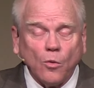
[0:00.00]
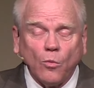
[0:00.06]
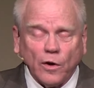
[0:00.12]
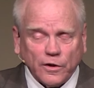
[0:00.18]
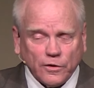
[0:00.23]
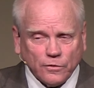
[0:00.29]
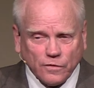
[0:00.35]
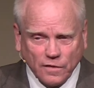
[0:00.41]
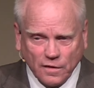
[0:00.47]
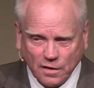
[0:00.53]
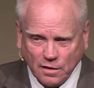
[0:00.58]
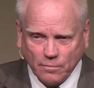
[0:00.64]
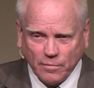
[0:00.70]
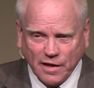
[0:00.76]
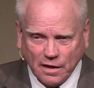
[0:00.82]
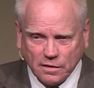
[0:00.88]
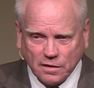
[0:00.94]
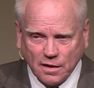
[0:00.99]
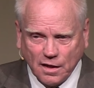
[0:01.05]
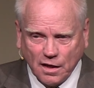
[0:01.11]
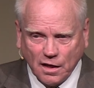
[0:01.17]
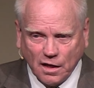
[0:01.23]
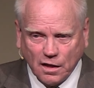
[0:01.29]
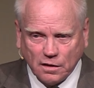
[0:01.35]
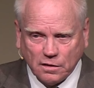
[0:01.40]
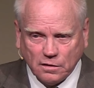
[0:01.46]
What you think about
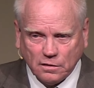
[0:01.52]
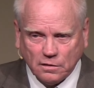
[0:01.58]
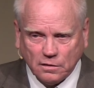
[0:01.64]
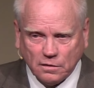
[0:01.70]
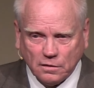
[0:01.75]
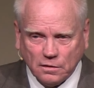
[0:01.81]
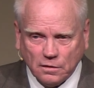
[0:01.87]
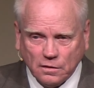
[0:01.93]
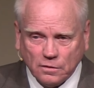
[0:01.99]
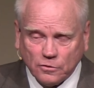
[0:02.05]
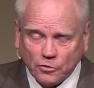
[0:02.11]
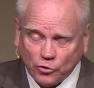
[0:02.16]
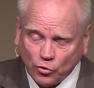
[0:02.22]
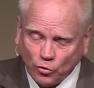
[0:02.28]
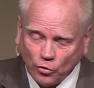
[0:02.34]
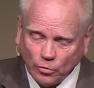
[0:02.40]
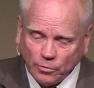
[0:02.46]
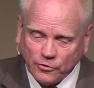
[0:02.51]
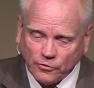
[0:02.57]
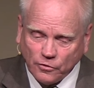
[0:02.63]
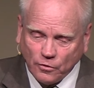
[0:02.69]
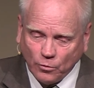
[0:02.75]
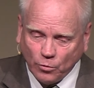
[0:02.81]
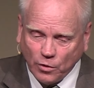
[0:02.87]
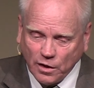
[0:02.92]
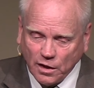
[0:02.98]
that determines
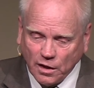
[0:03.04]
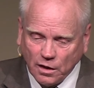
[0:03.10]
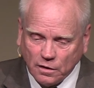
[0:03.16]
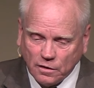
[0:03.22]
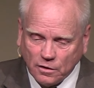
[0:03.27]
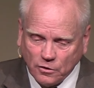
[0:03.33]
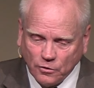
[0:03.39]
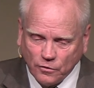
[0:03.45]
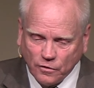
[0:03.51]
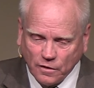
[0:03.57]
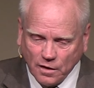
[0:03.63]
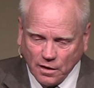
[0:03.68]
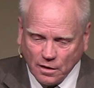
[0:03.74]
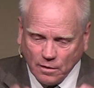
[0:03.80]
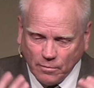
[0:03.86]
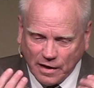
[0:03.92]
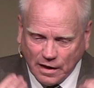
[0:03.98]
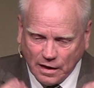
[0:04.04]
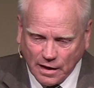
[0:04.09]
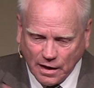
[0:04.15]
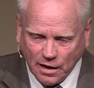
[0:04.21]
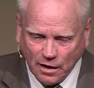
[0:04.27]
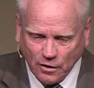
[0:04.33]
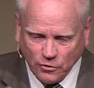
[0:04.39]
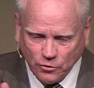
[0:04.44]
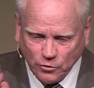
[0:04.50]
the way that you think about
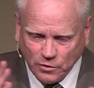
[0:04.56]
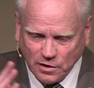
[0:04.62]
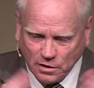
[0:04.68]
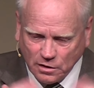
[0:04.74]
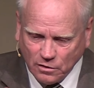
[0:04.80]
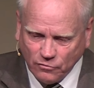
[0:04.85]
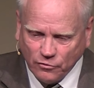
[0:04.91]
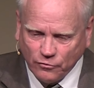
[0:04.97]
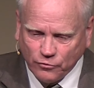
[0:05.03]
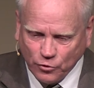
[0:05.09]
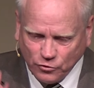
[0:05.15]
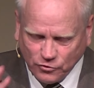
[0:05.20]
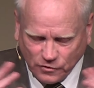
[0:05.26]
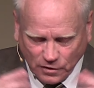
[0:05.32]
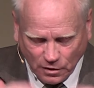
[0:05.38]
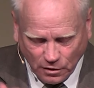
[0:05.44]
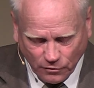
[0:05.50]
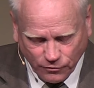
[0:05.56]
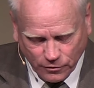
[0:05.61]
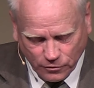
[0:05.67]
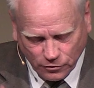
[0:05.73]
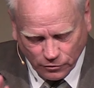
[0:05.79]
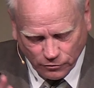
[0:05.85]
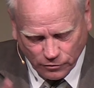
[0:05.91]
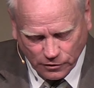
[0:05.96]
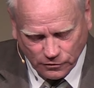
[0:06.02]
how you give of yourself and
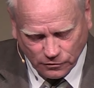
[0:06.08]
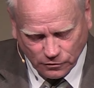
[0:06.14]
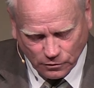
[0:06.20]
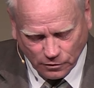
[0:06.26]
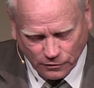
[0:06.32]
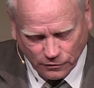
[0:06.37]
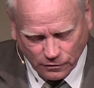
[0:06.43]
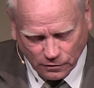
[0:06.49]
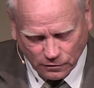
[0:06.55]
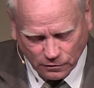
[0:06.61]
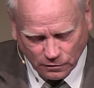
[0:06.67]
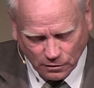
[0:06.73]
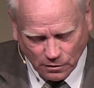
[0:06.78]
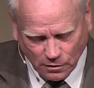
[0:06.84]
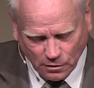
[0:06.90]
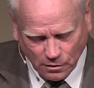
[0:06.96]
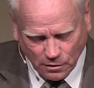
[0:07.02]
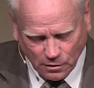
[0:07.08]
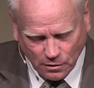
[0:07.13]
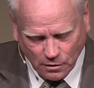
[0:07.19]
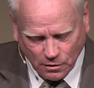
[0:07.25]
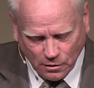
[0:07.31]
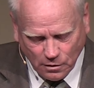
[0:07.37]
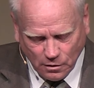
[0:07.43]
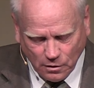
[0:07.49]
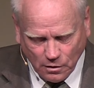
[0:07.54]
your resources.
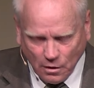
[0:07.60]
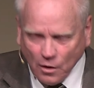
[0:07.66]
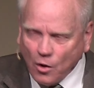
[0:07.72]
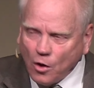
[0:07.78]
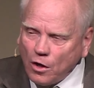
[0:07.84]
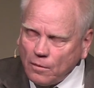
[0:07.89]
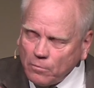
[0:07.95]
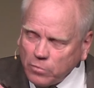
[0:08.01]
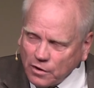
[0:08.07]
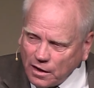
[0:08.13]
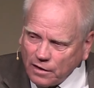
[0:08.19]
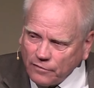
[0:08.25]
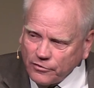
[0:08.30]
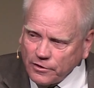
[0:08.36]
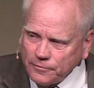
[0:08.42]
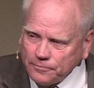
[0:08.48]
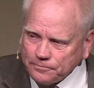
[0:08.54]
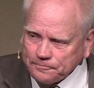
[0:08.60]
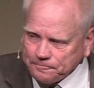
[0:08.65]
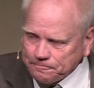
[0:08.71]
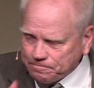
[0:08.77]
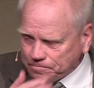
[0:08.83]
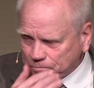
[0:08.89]
Beloved,